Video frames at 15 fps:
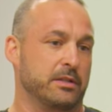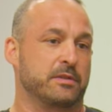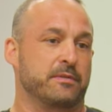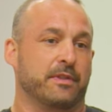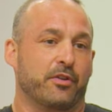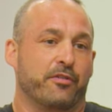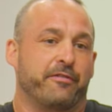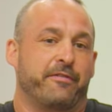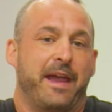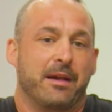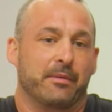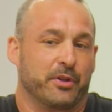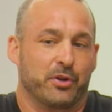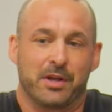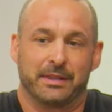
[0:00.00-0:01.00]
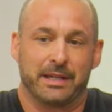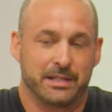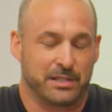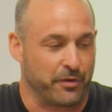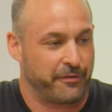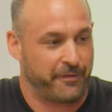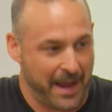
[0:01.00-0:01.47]
It's their family. They're not
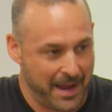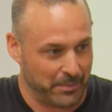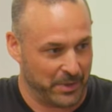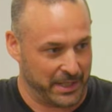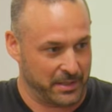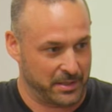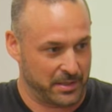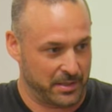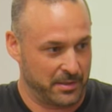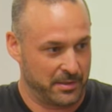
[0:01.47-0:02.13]
these. They're families.